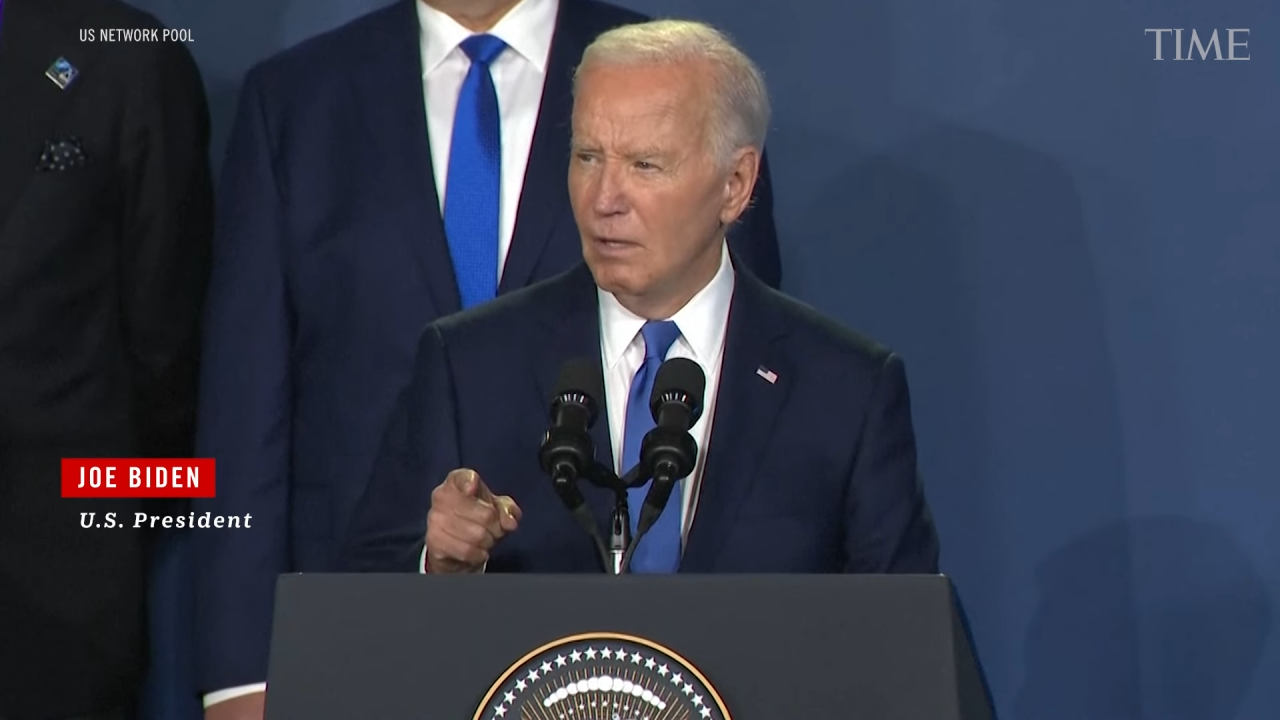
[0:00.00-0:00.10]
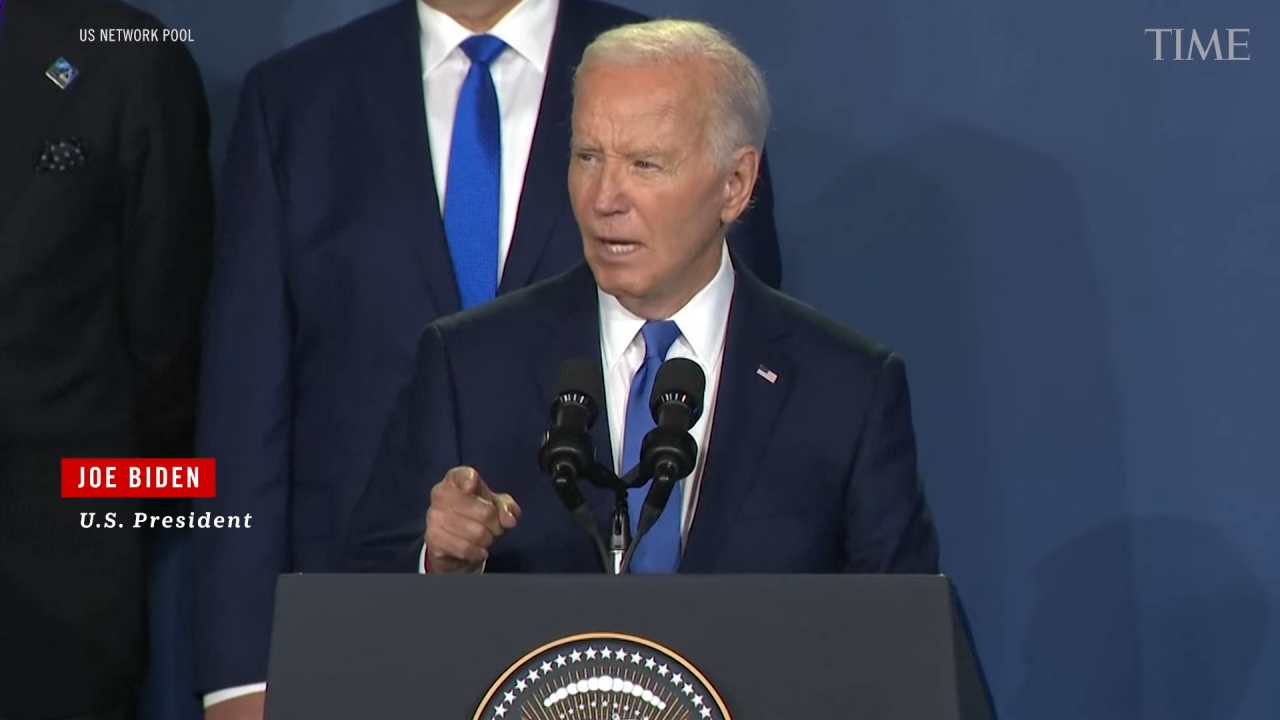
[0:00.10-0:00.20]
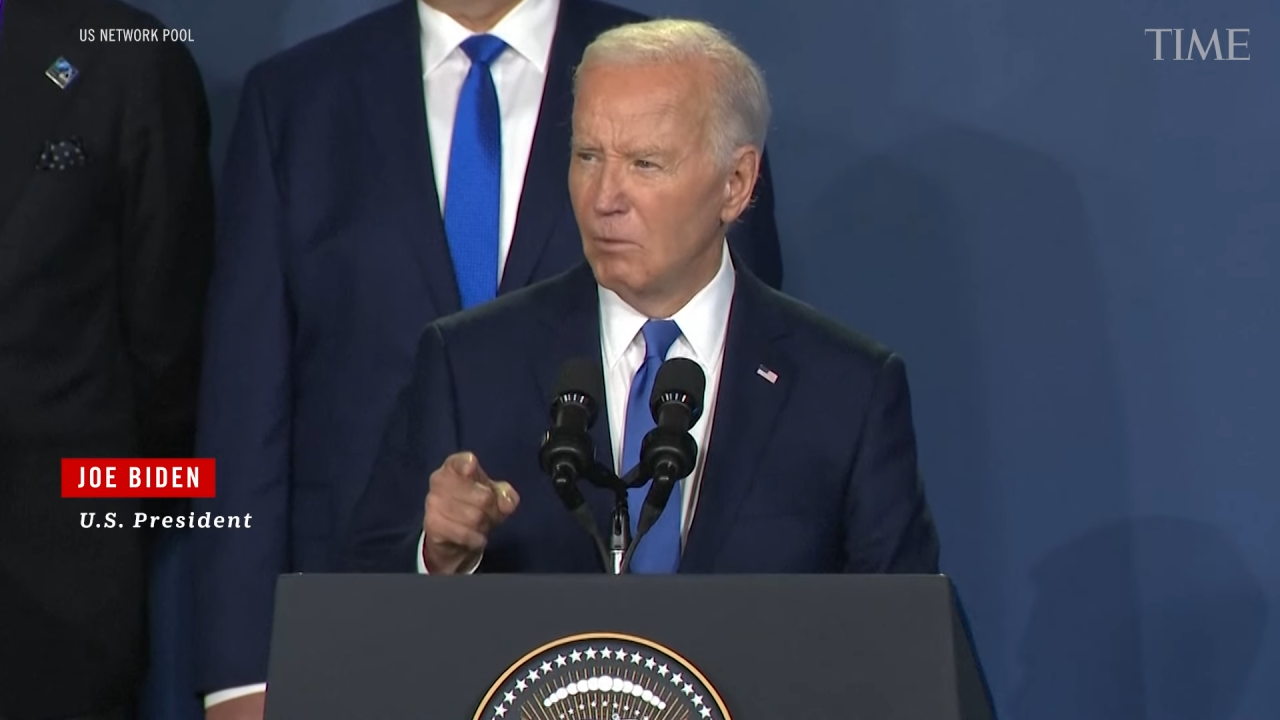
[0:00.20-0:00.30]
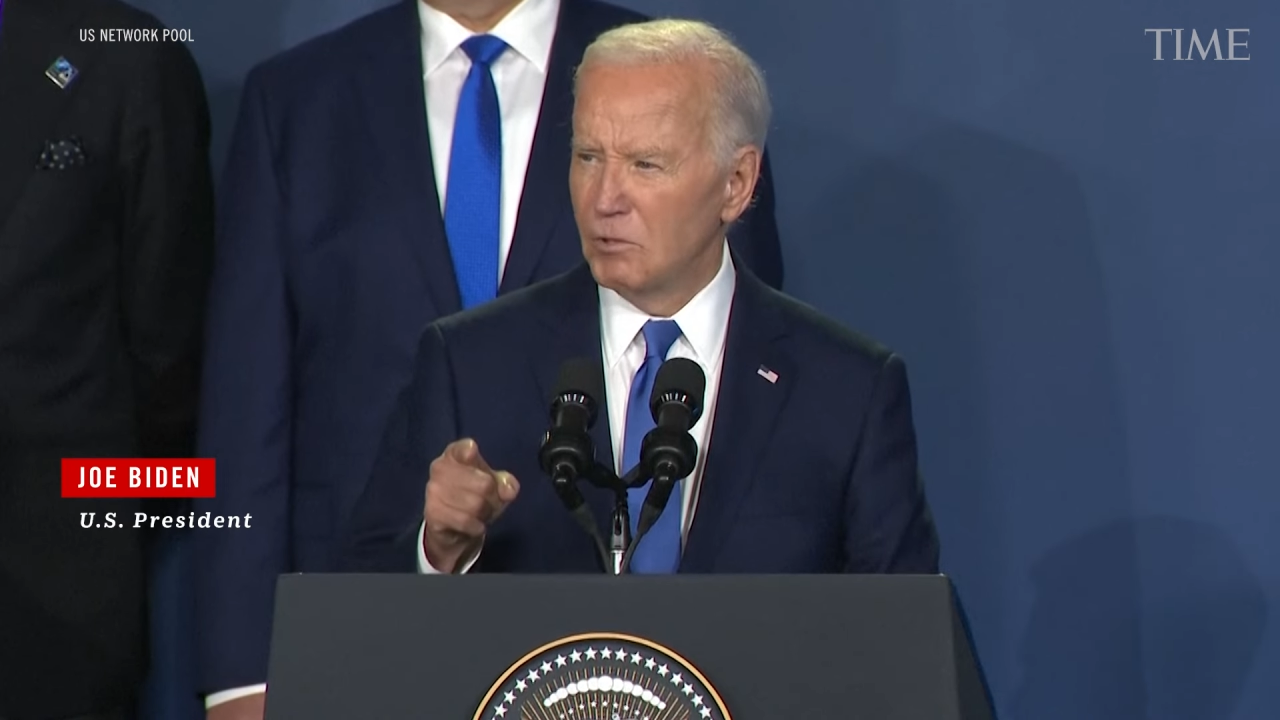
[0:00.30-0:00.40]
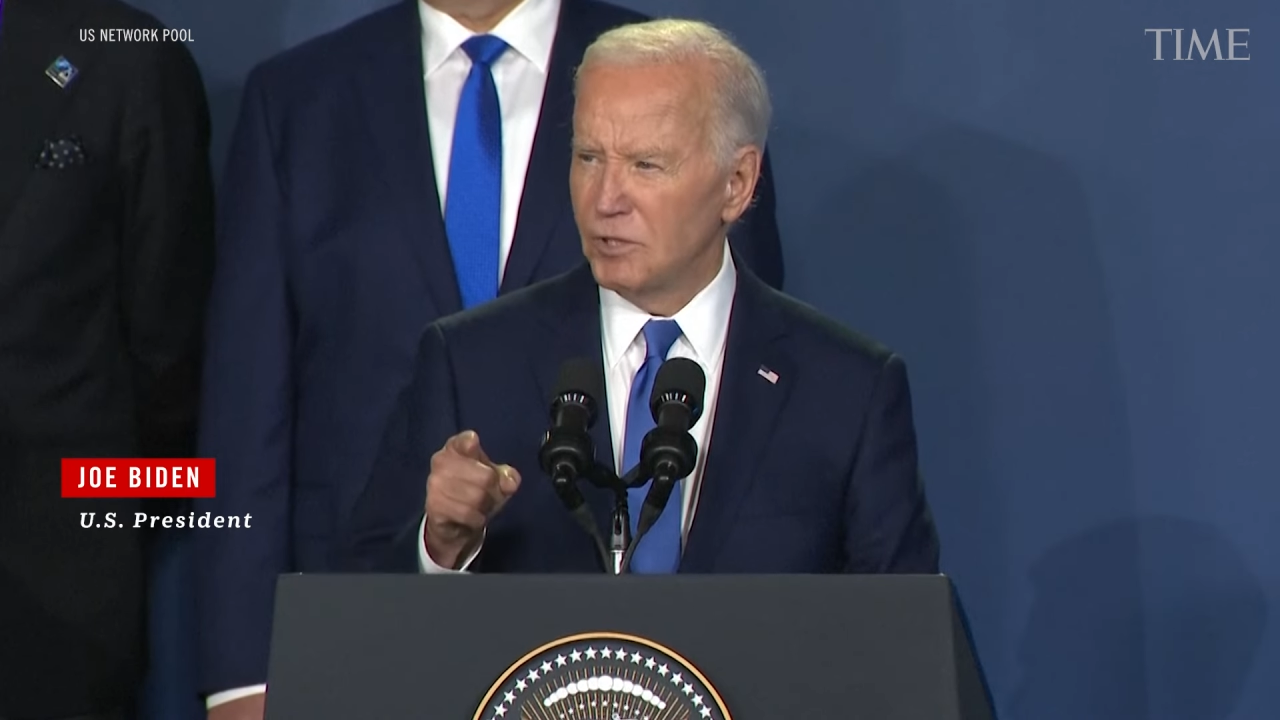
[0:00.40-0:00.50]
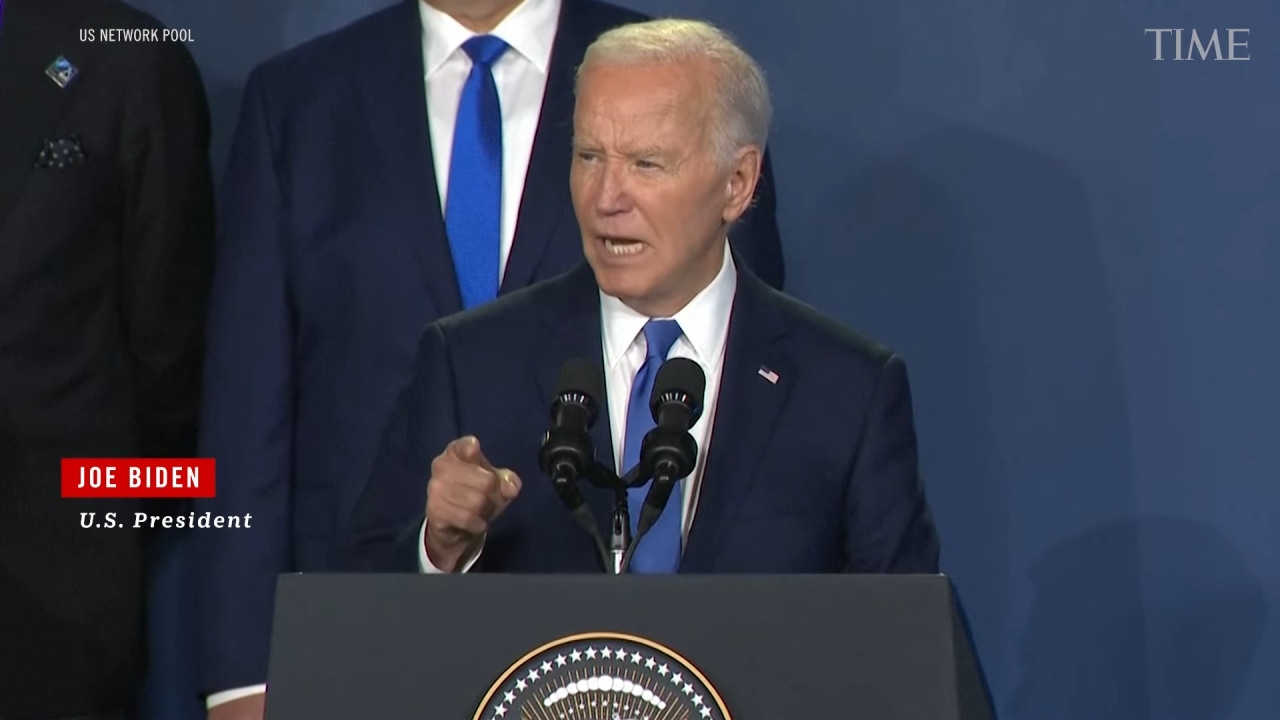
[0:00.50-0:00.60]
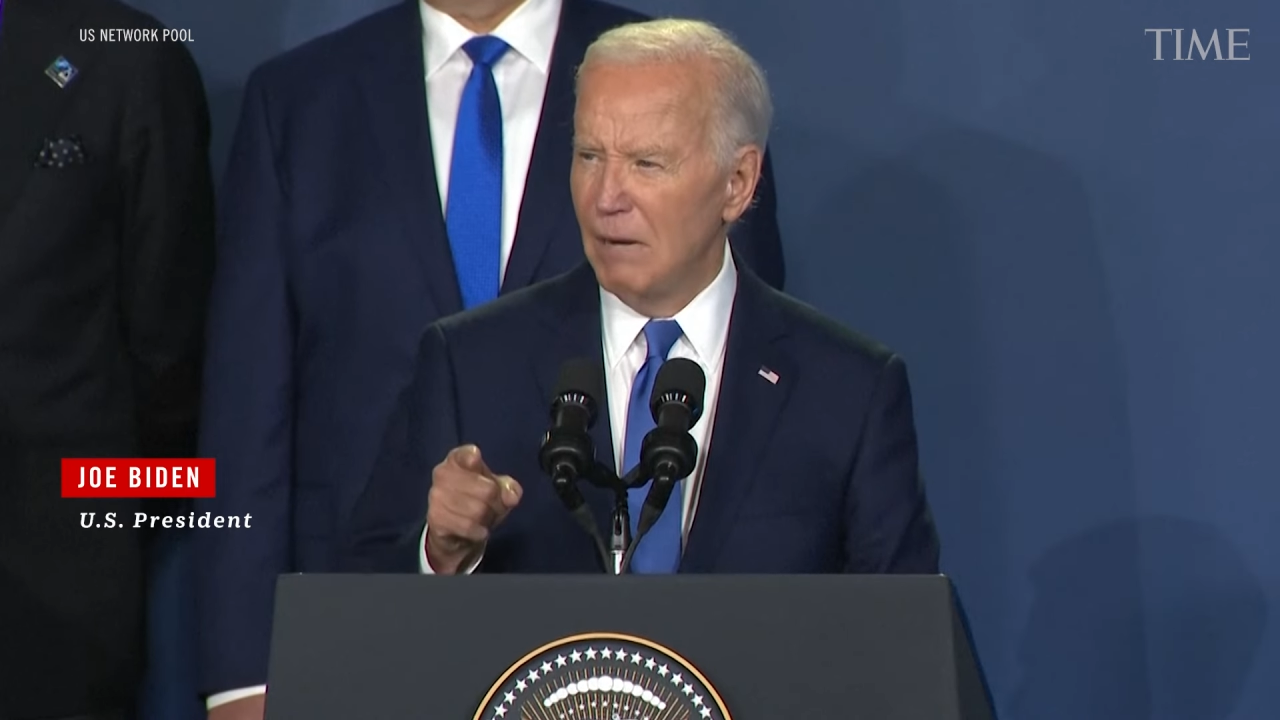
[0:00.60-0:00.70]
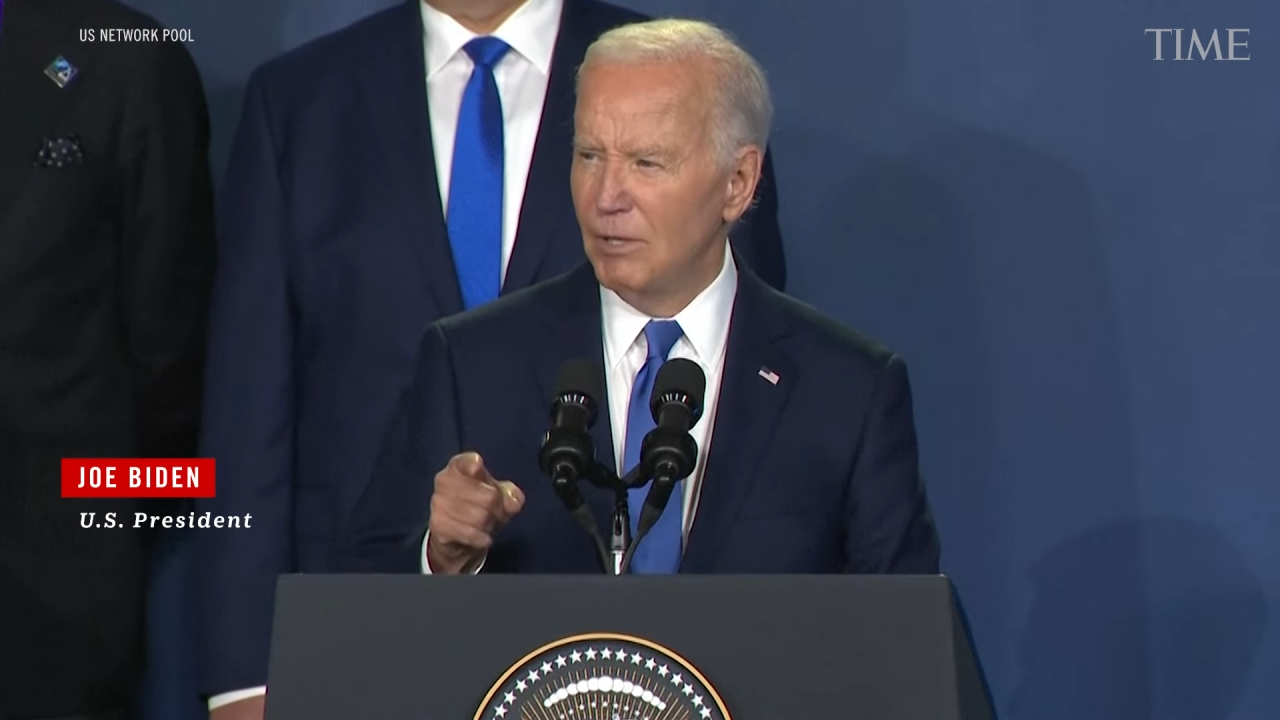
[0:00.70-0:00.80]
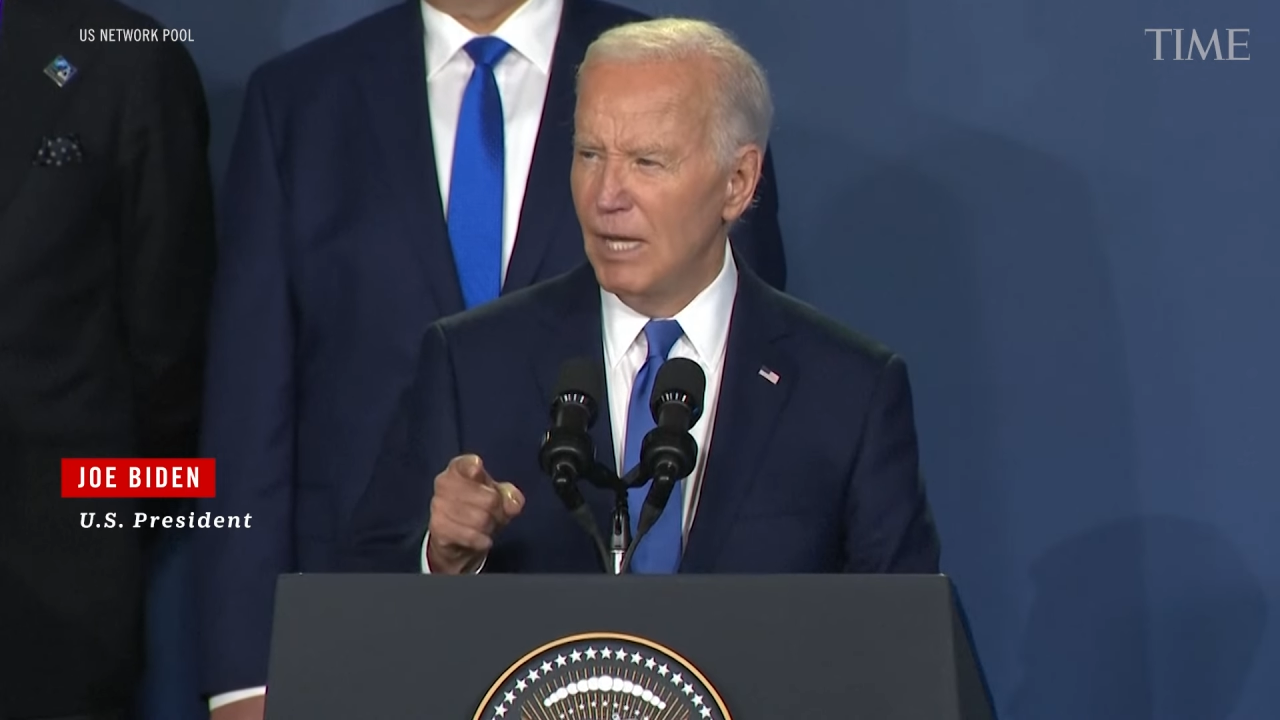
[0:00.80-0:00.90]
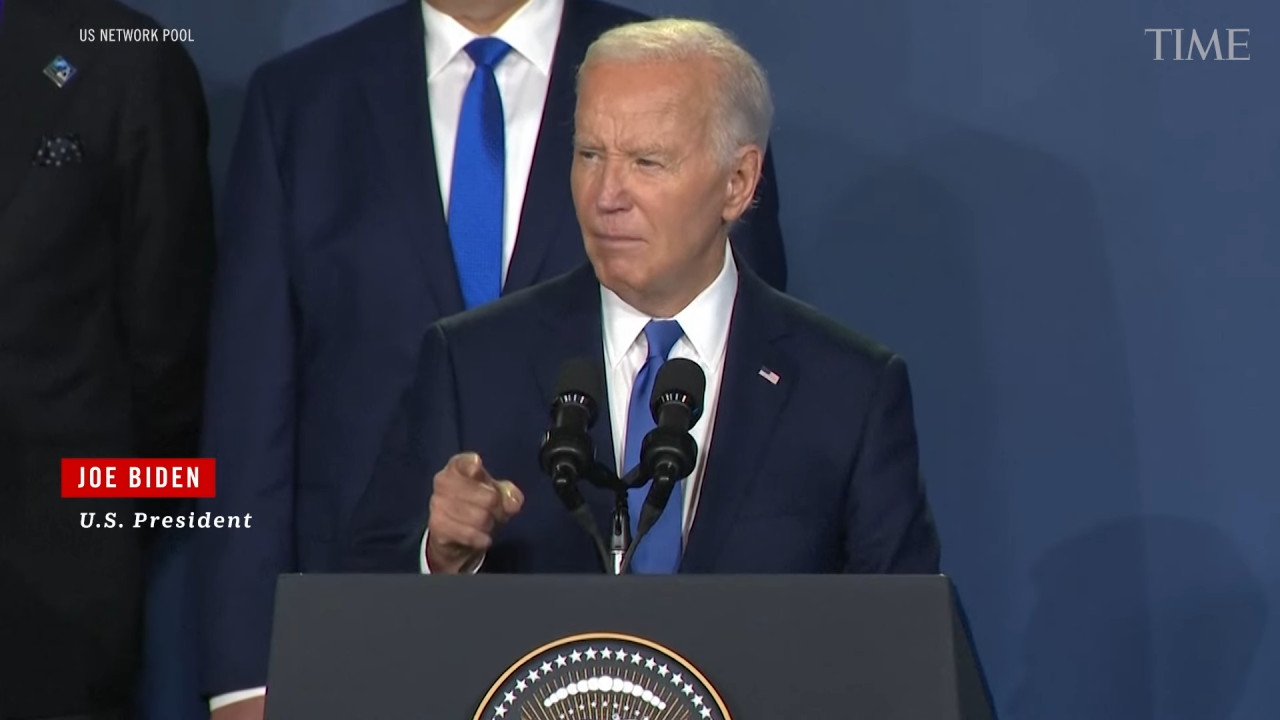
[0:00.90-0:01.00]
and we'll stand
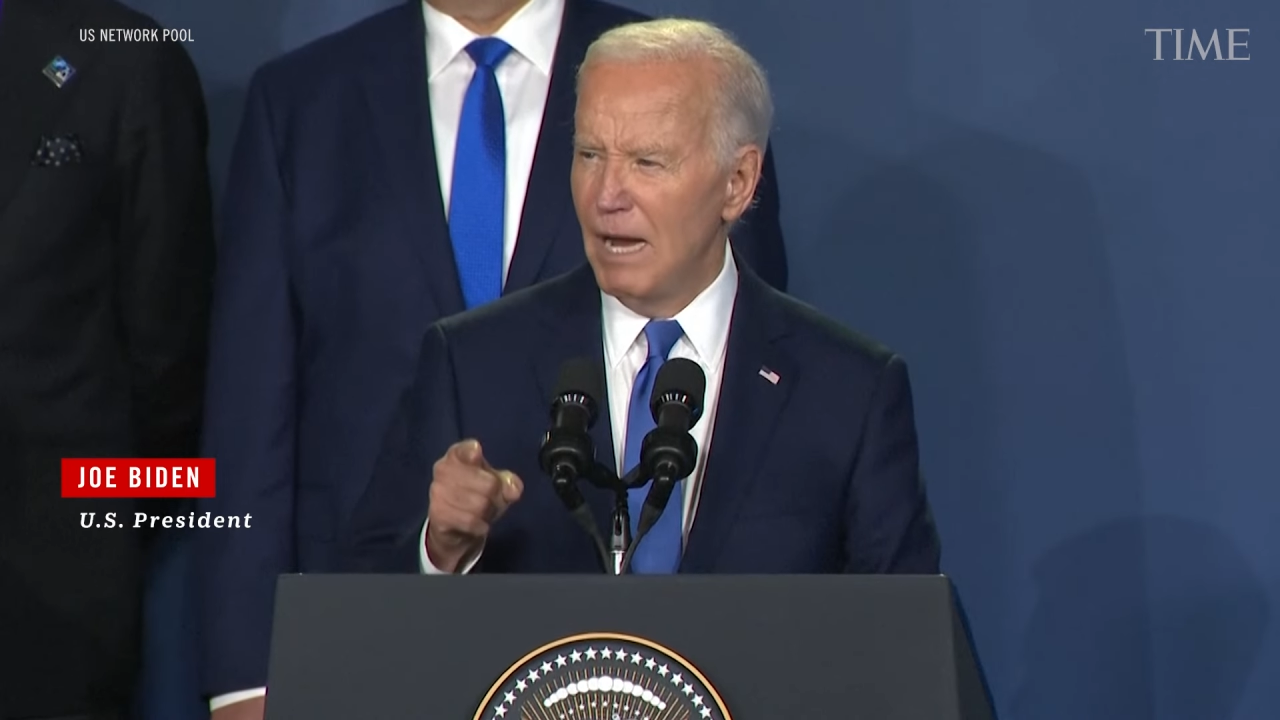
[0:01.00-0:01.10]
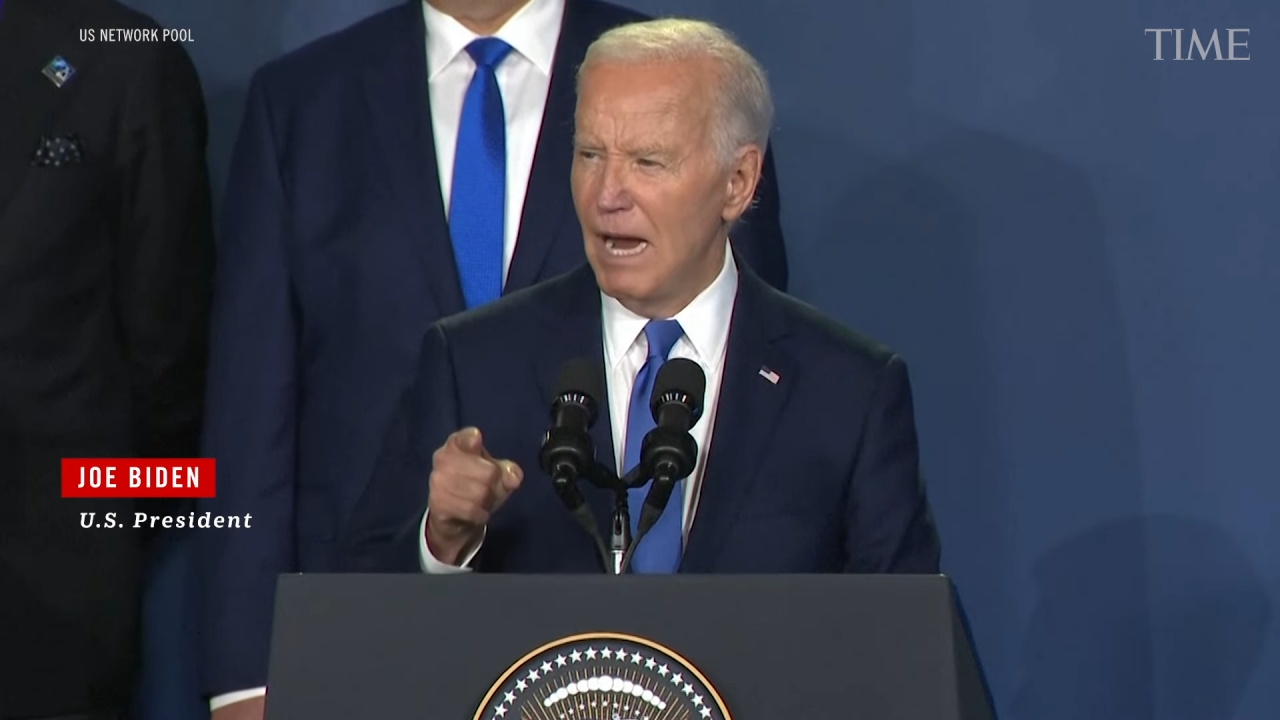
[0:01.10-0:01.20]
with them